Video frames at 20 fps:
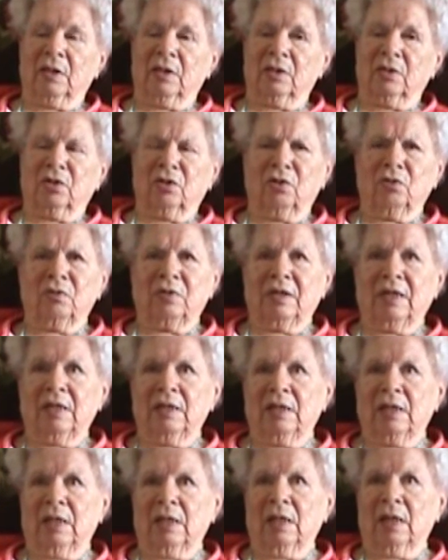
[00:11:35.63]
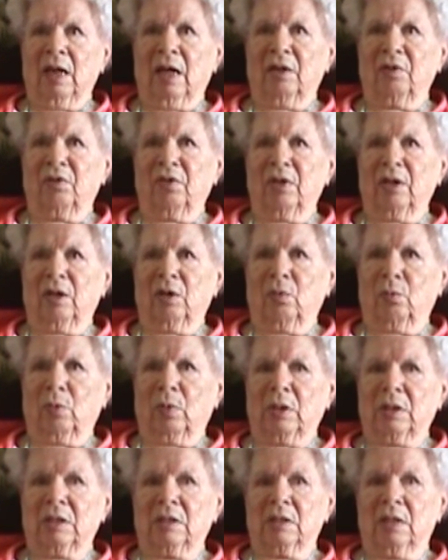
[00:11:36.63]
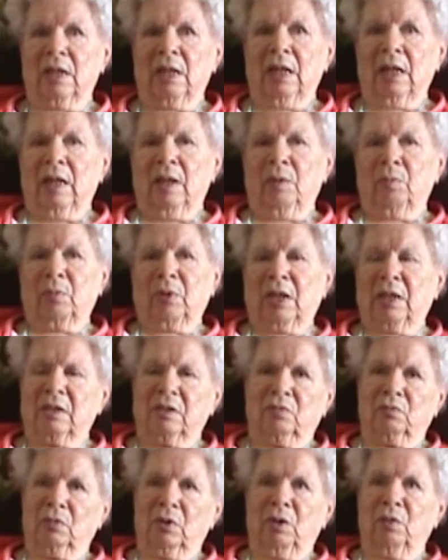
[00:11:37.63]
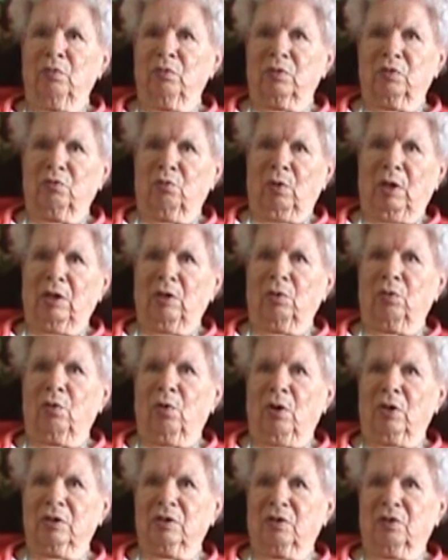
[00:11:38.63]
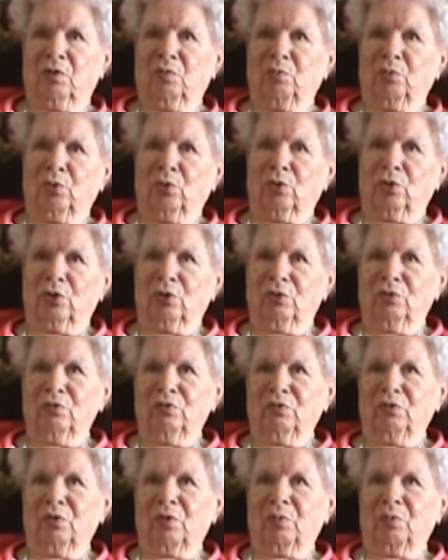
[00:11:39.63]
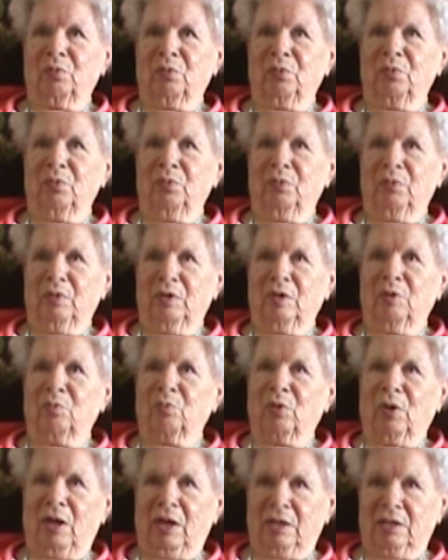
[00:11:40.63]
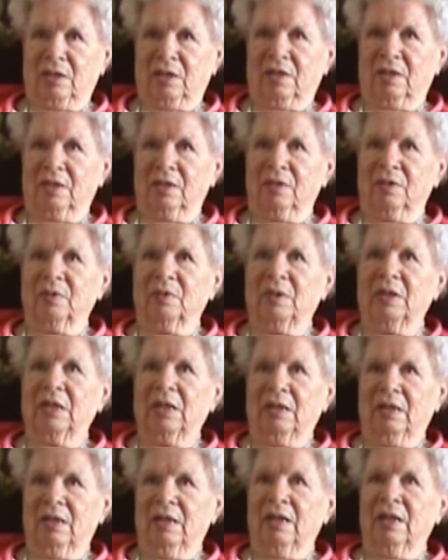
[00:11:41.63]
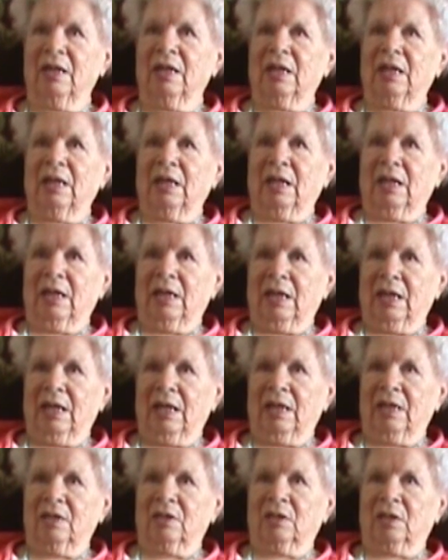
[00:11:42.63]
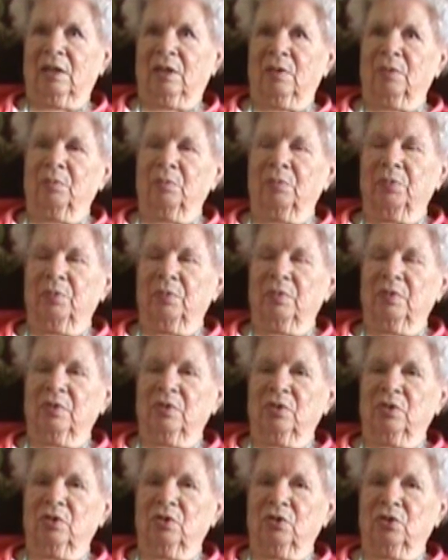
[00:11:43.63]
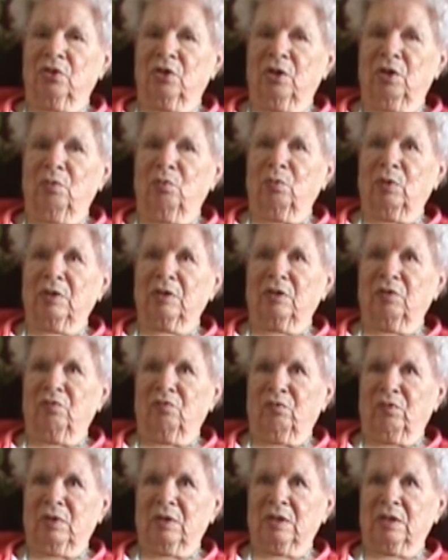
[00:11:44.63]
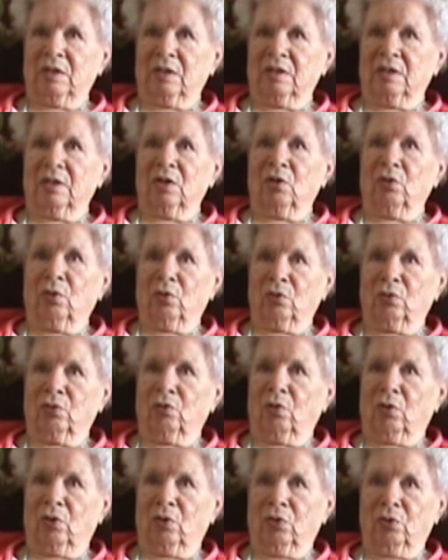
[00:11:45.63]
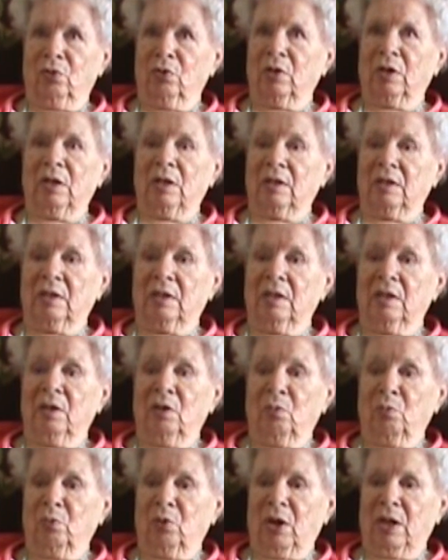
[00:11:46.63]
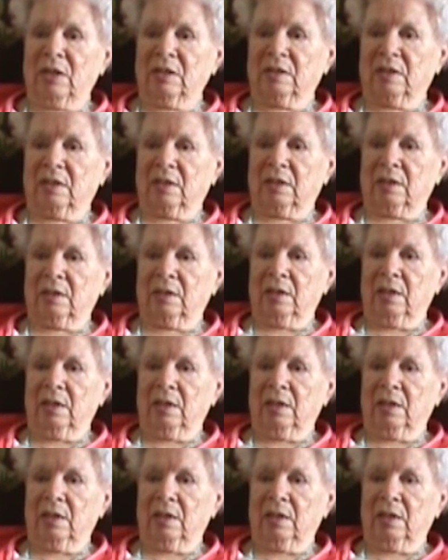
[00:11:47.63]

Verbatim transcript: Sioux City, I think it was, because it was right across the border from Nebraska. Uh-huh. And uh, she went to visit her daughter in Nebraska